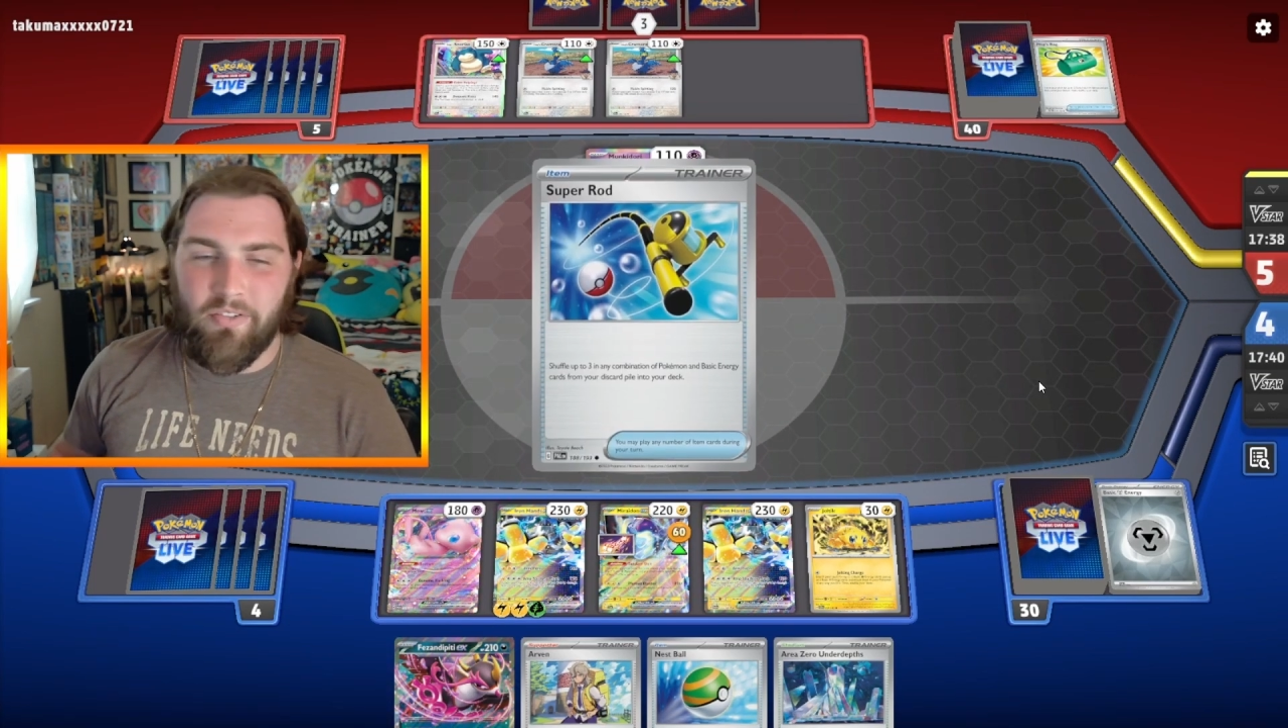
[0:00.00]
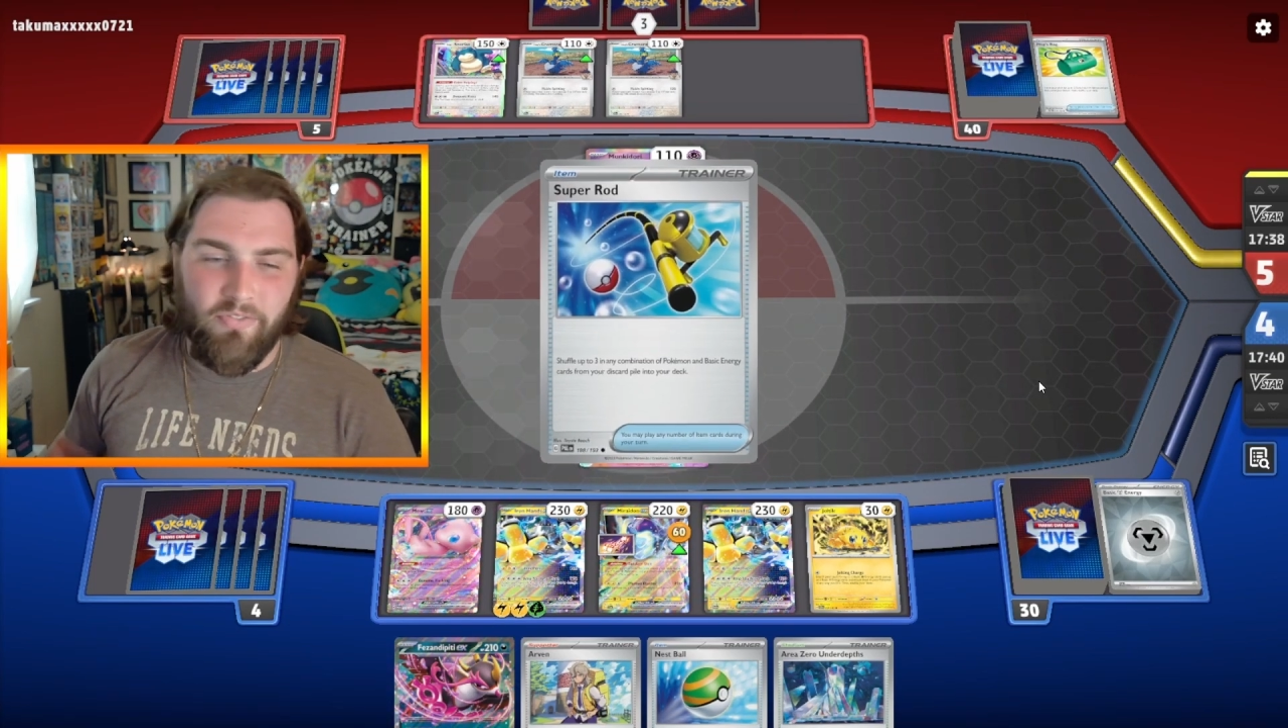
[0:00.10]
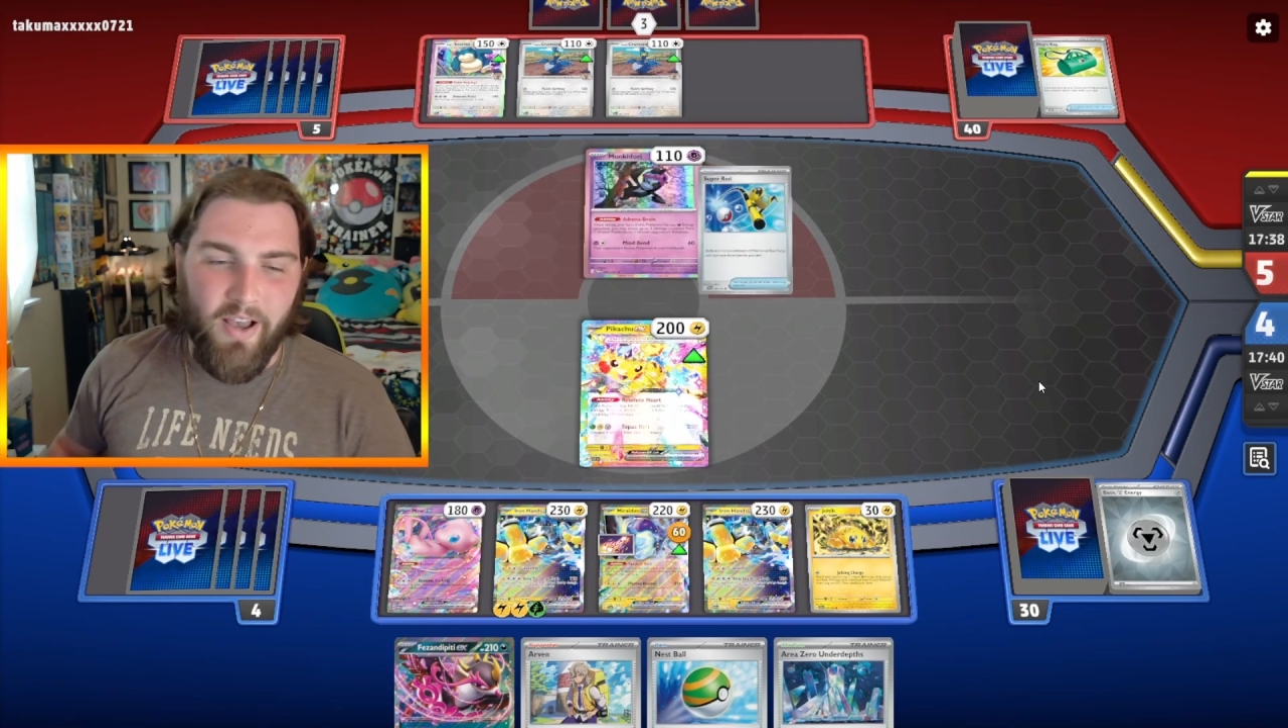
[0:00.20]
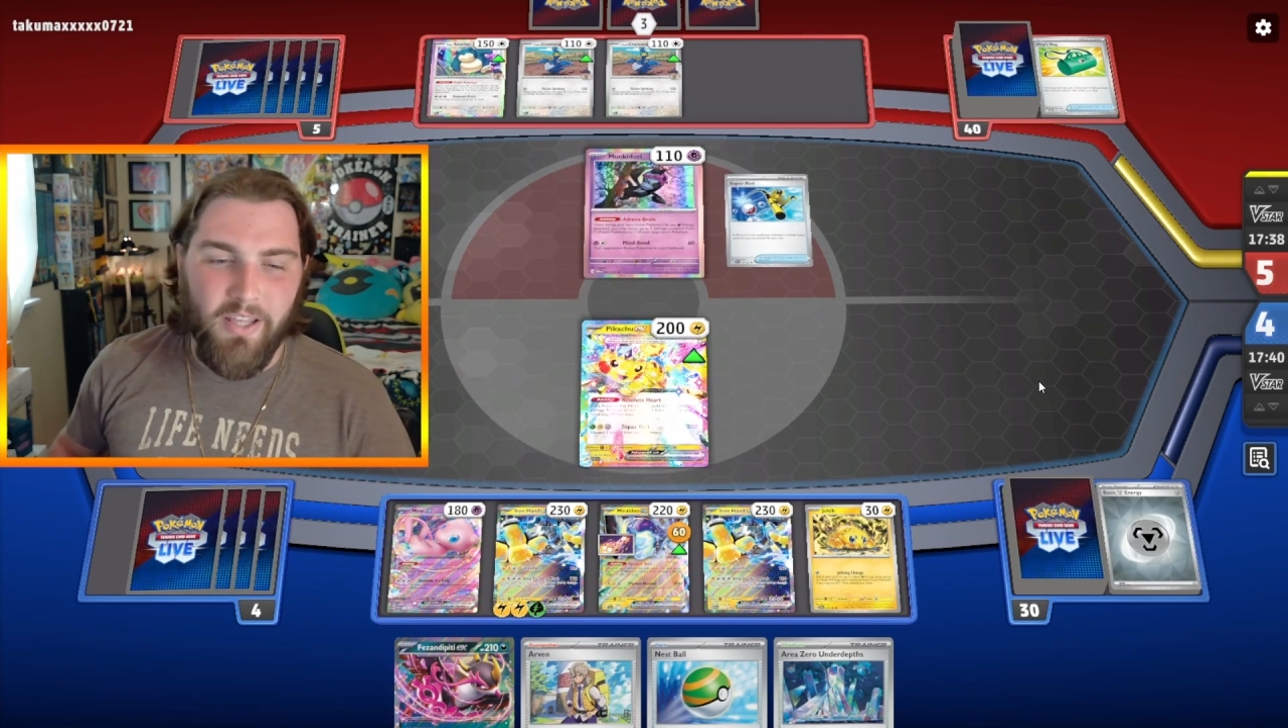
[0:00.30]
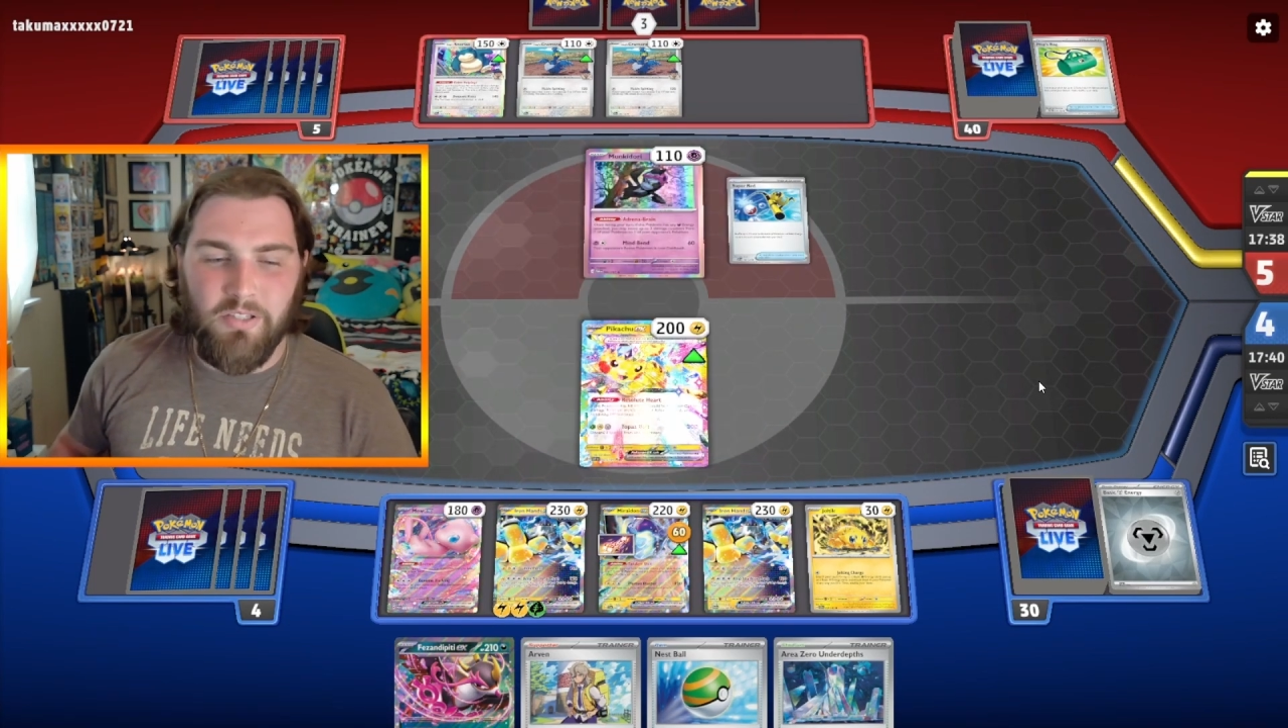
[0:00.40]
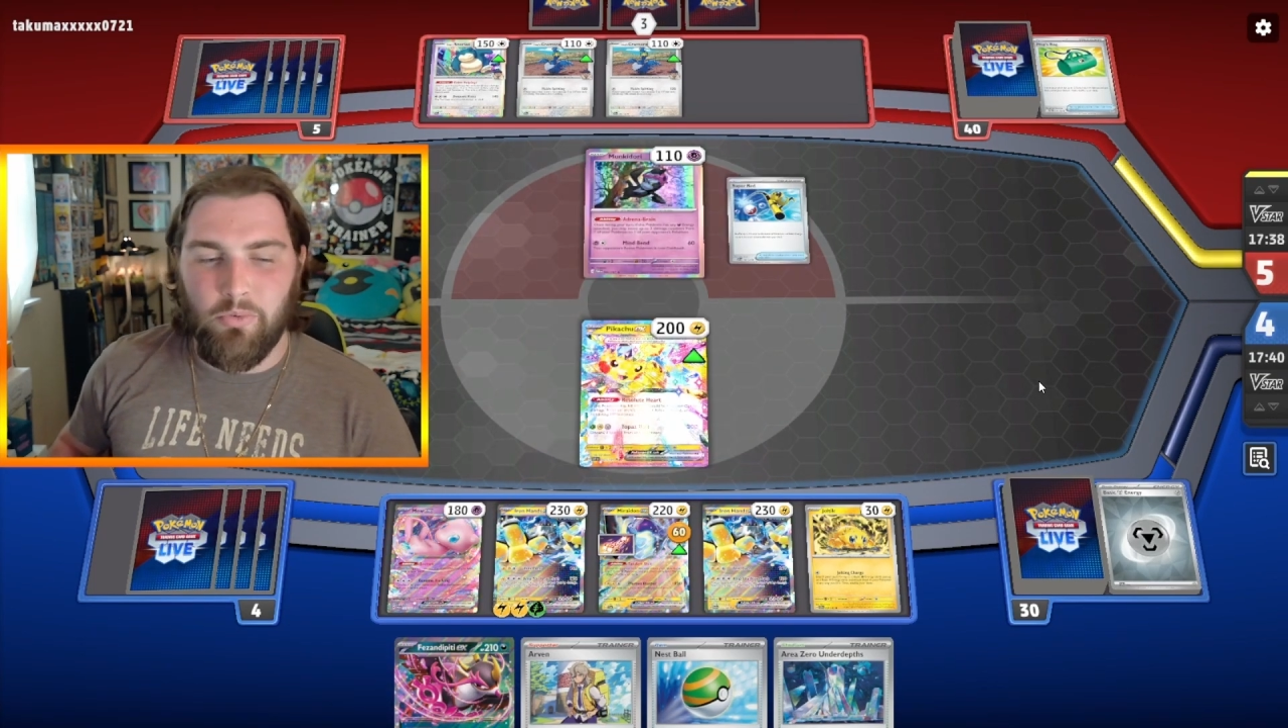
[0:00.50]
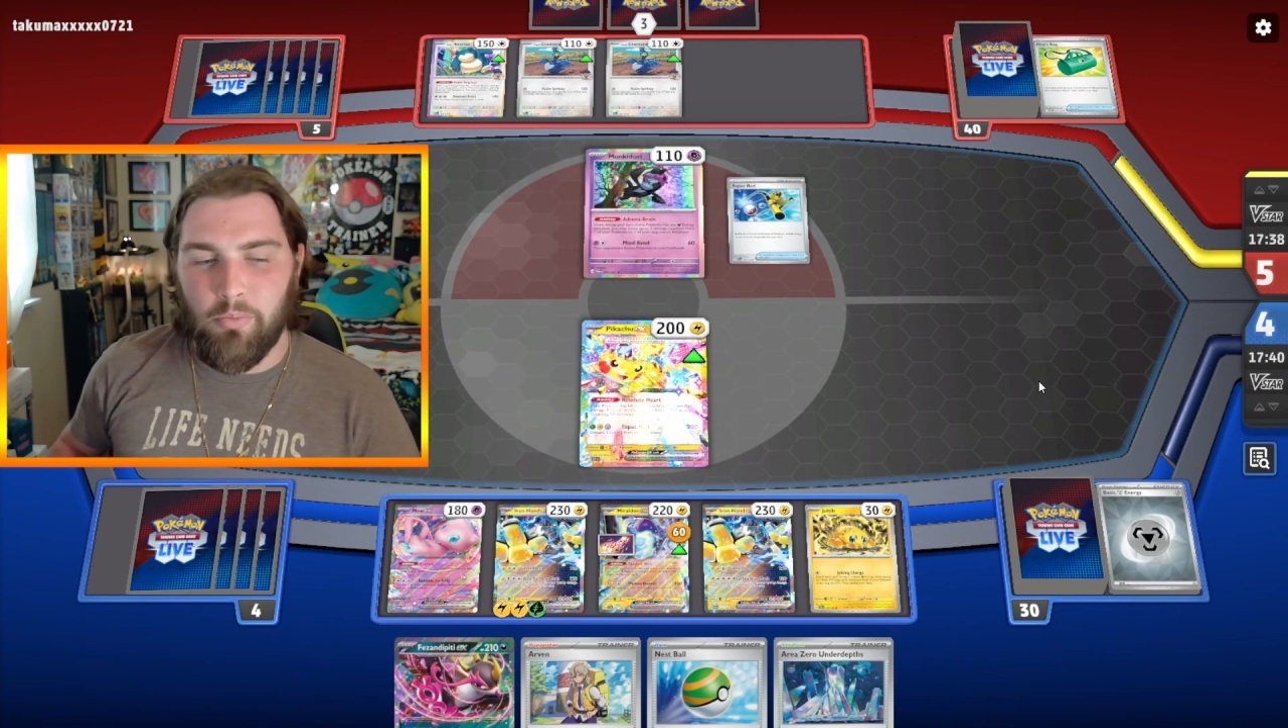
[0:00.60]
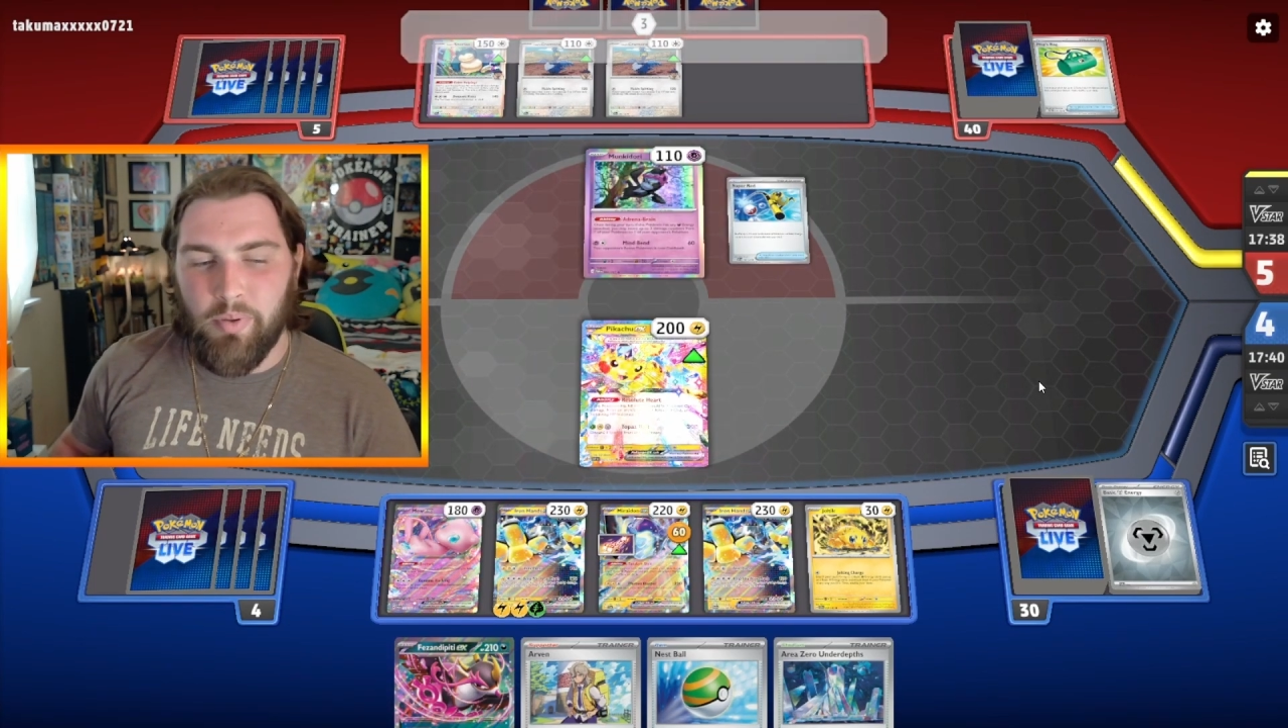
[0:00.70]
find some more